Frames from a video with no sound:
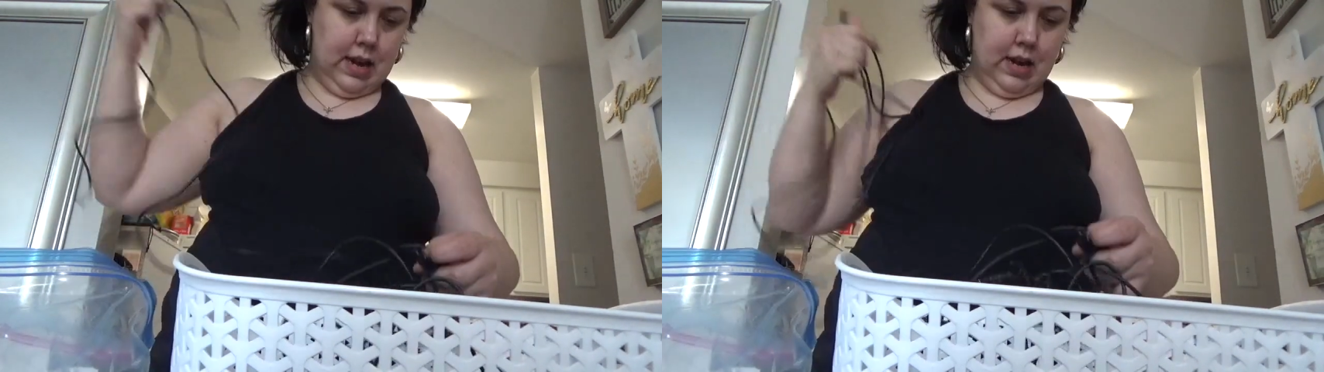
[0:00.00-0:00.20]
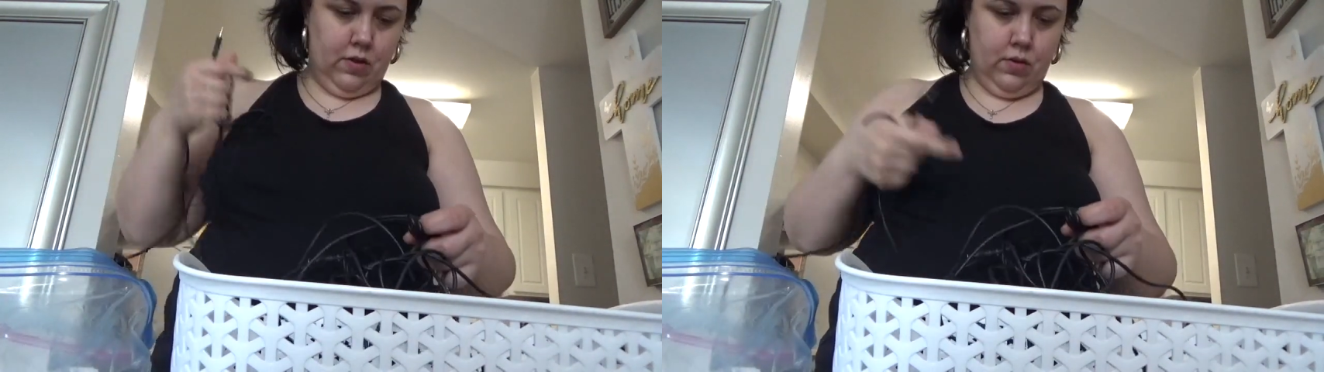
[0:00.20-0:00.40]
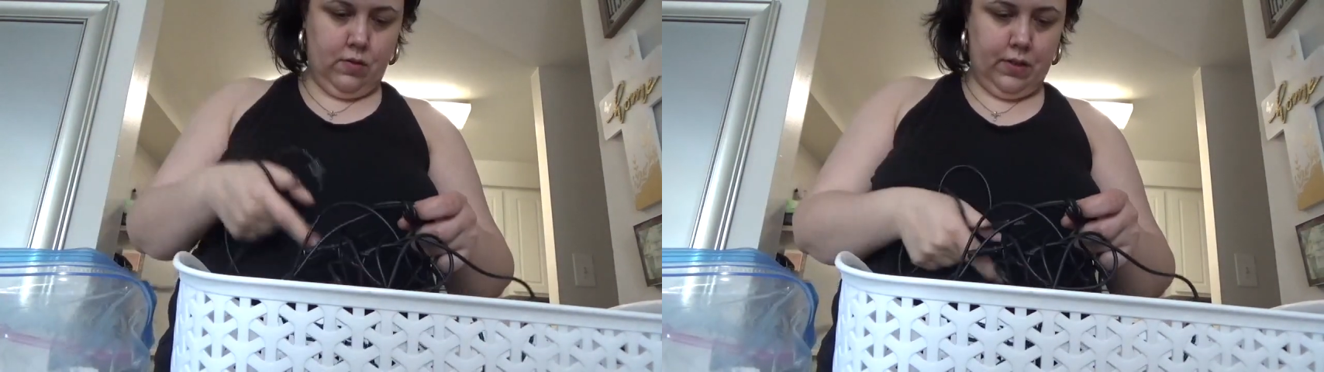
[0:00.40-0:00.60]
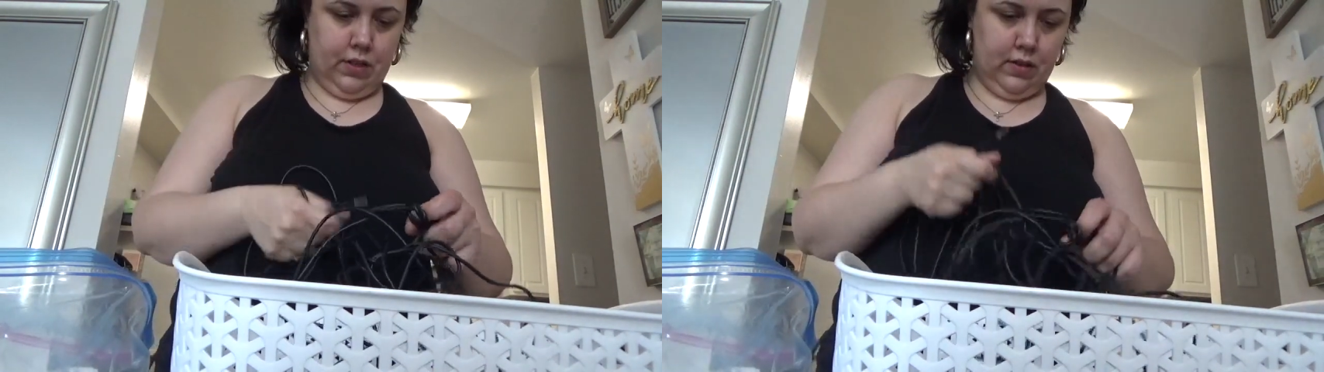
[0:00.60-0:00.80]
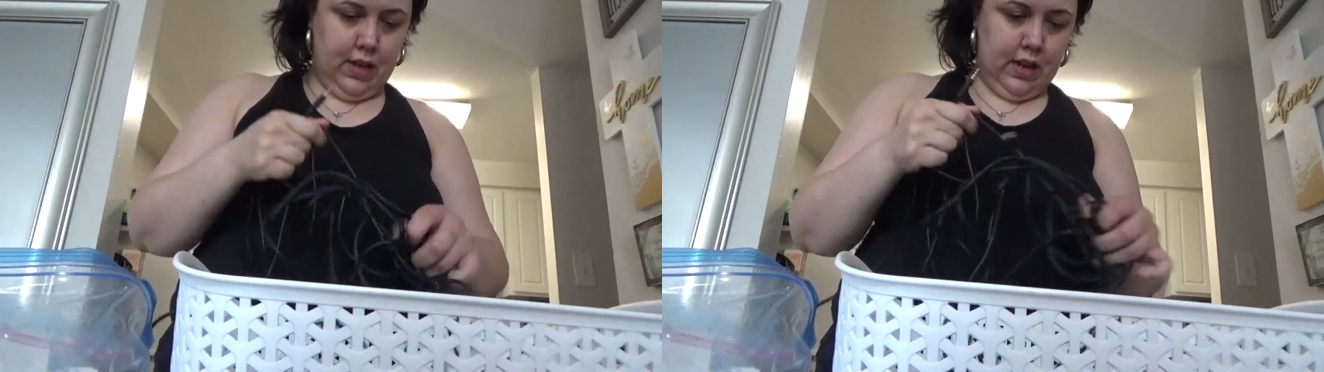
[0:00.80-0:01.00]
I don't know what's
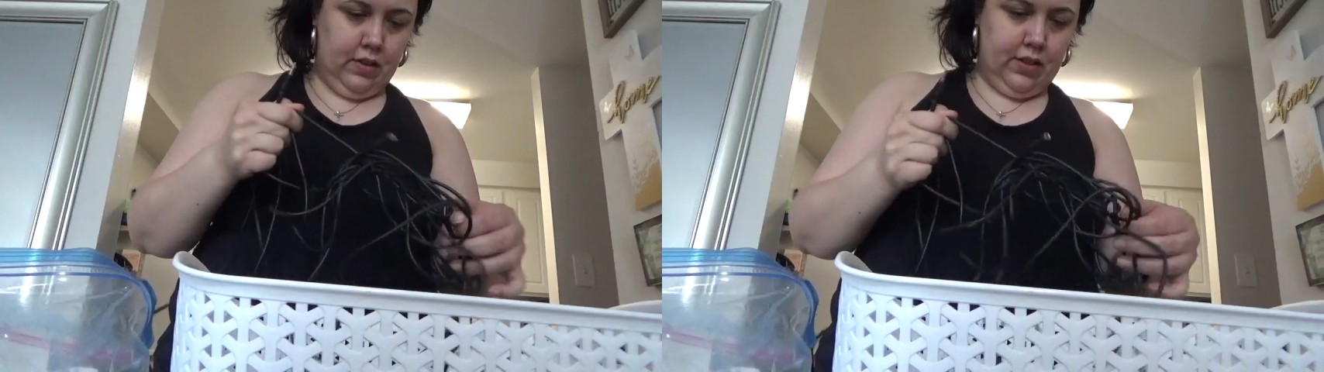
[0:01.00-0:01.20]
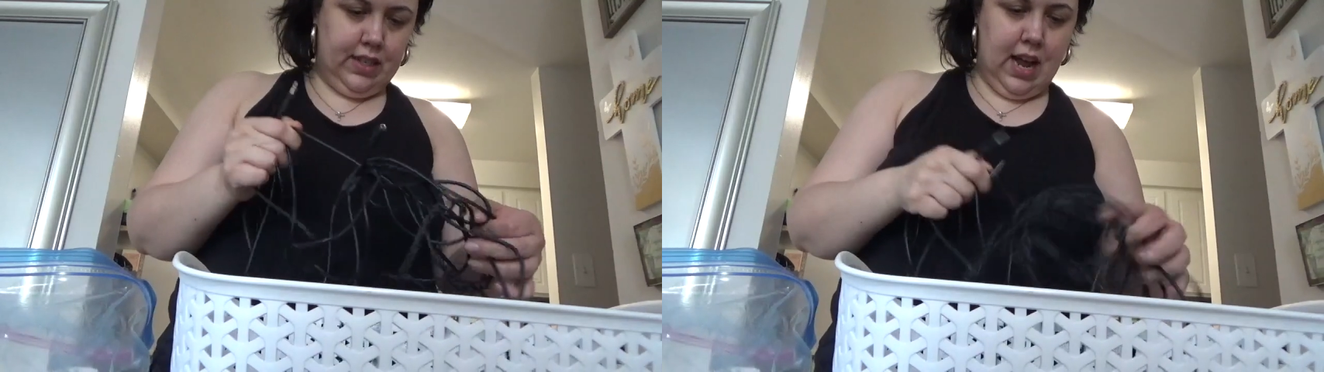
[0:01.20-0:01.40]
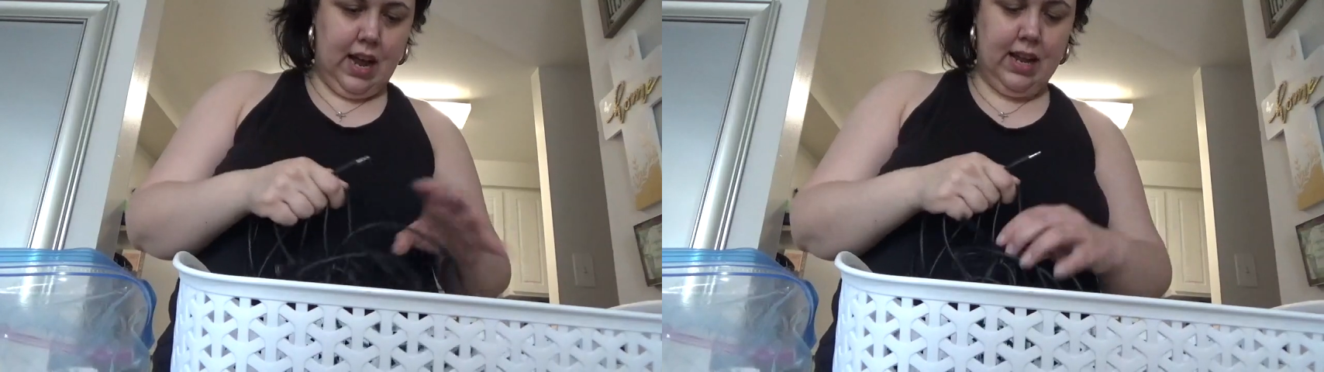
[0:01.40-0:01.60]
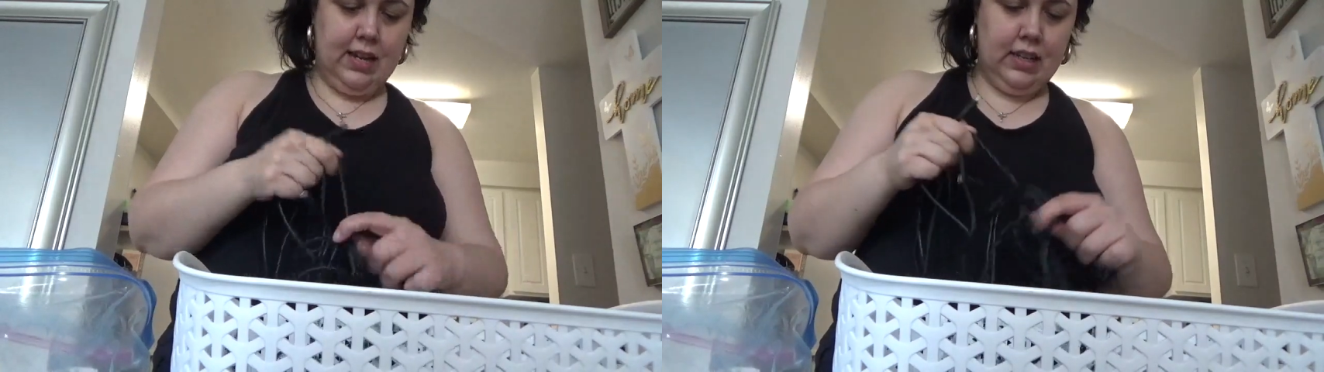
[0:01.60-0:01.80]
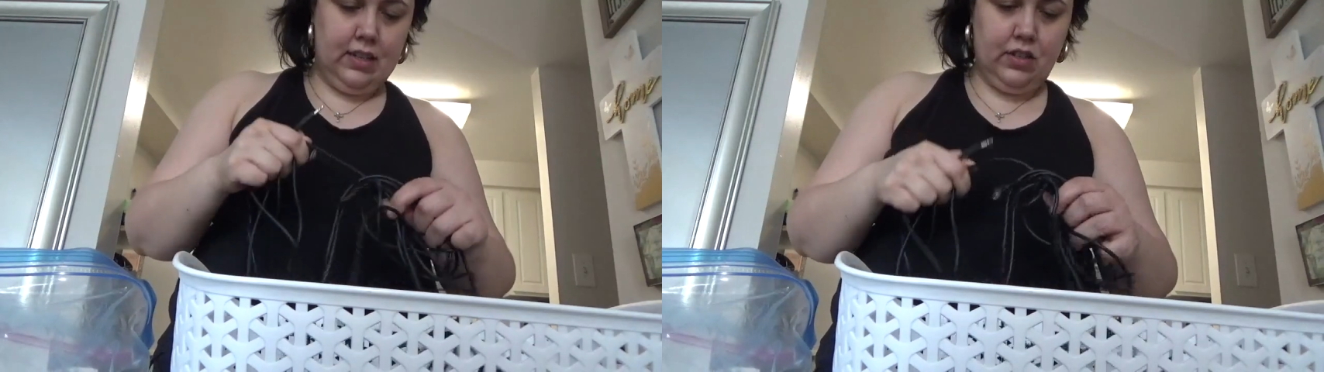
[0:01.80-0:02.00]
on the other side
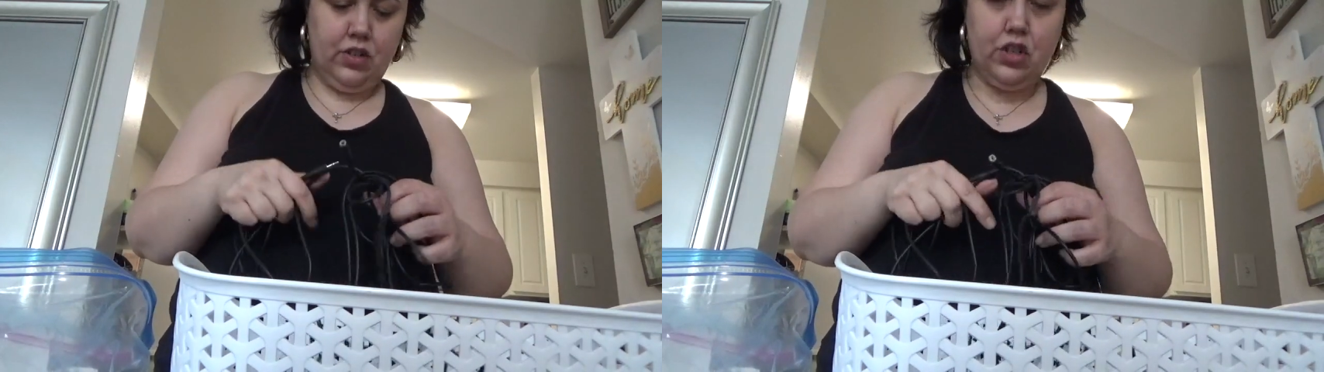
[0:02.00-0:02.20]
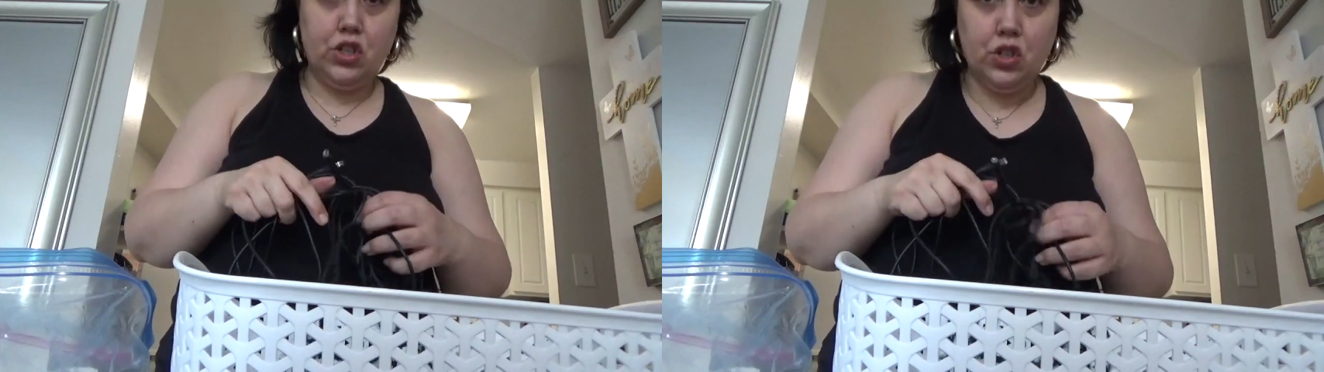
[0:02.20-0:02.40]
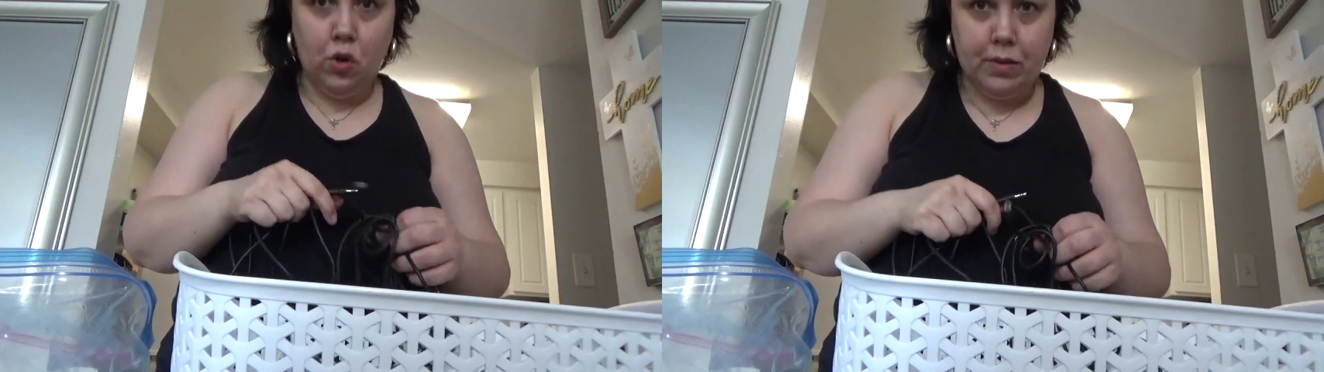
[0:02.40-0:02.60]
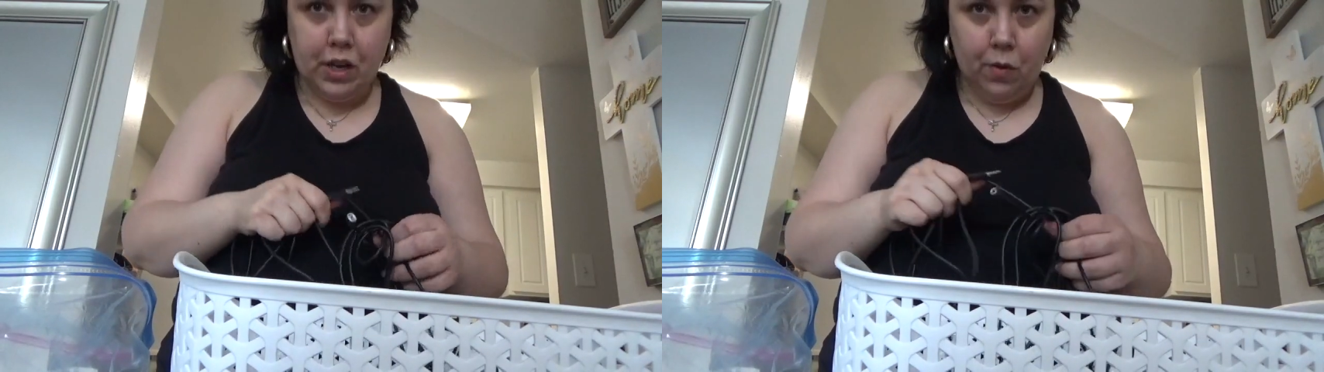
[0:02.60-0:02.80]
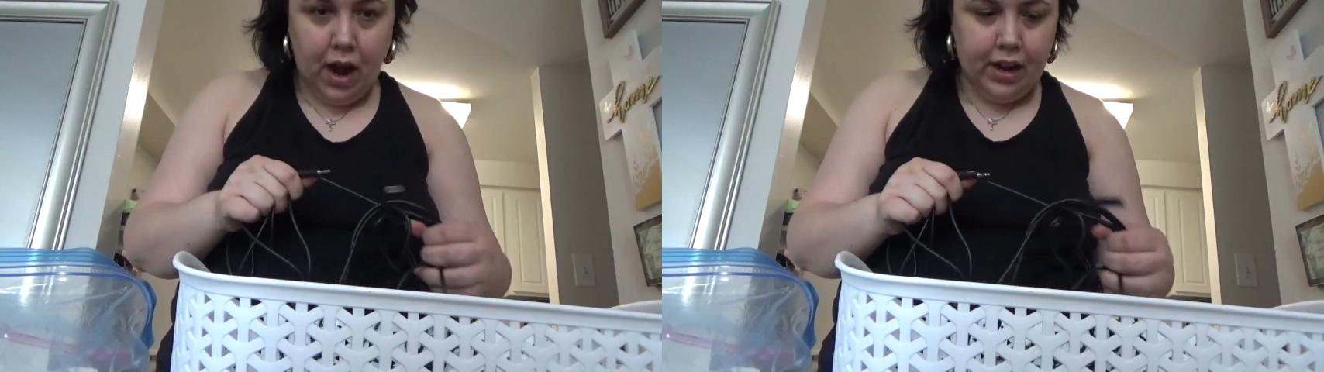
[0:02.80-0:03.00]
because there's so
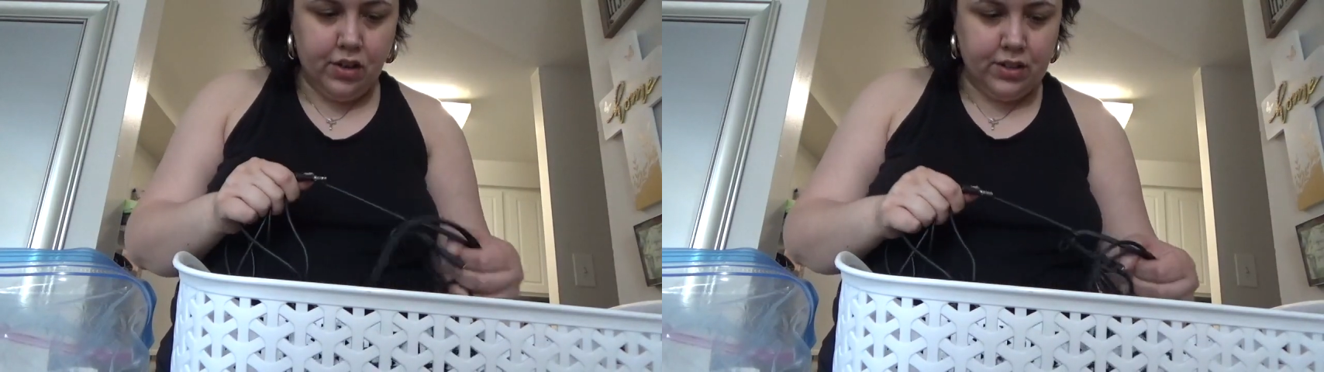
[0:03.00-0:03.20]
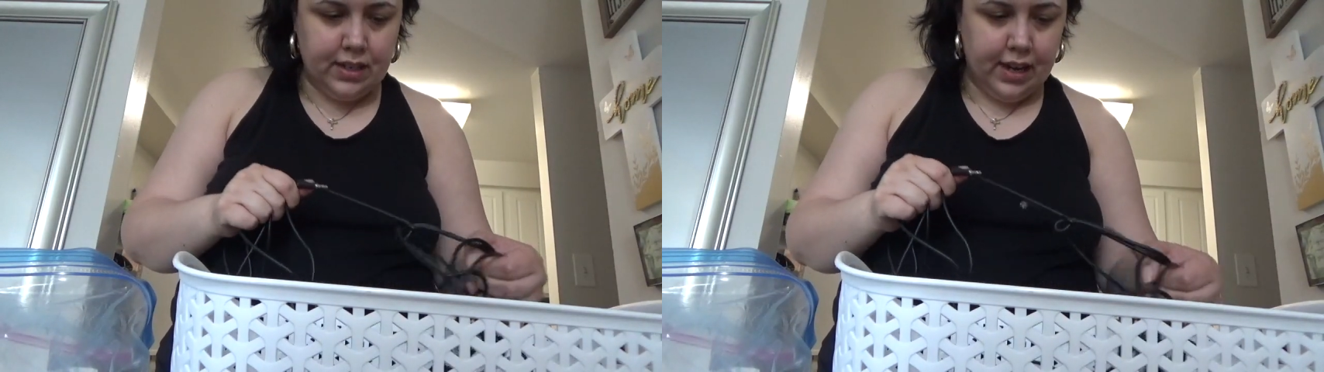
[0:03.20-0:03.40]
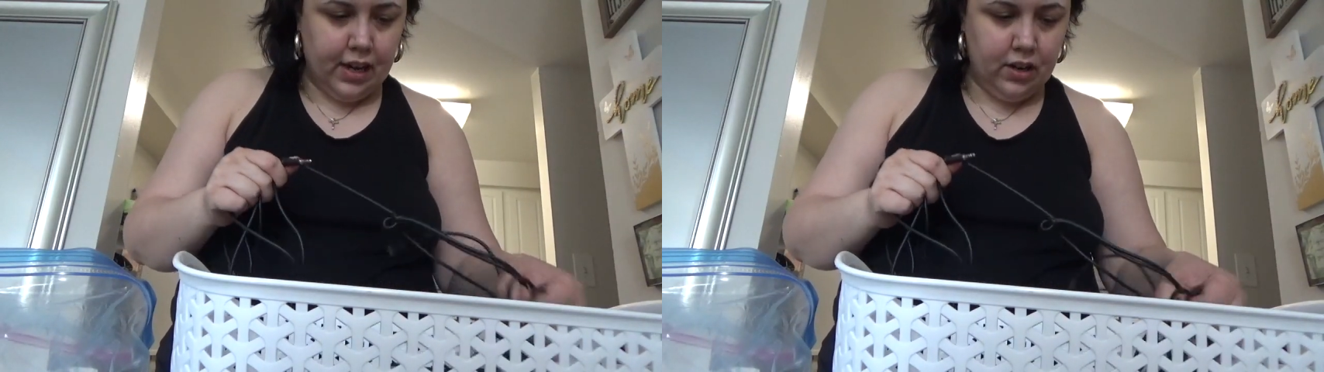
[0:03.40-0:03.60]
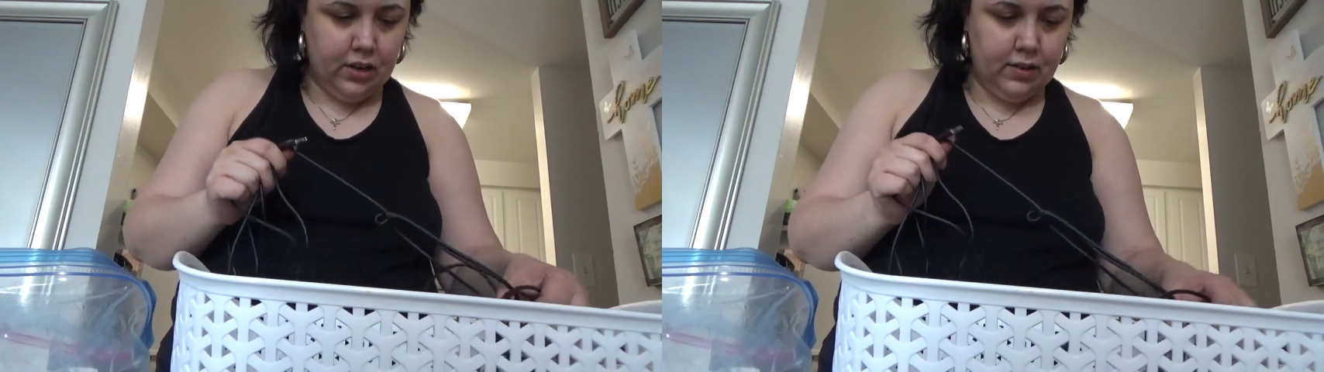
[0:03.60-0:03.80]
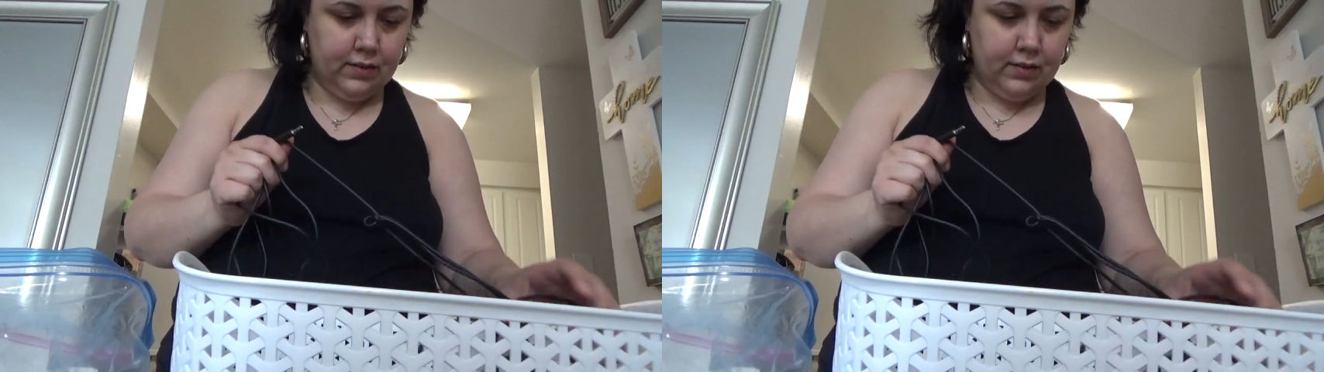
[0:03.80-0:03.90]
many wires in here.